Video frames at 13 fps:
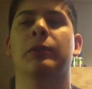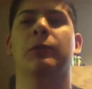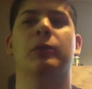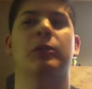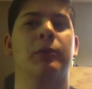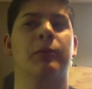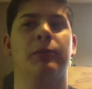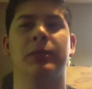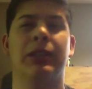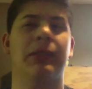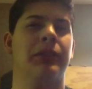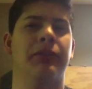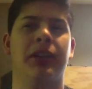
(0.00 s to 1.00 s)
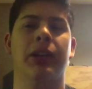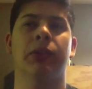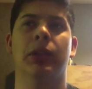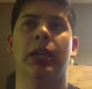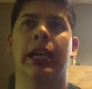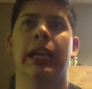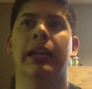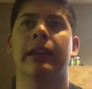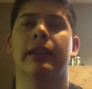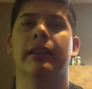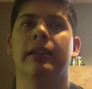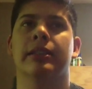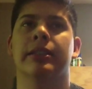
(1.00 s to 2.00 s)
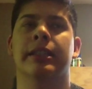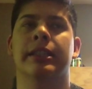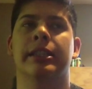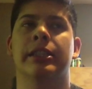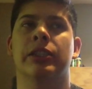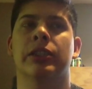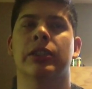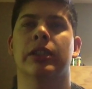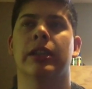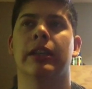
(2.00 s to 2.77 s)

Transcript: For 75 you can. It's a lot easier.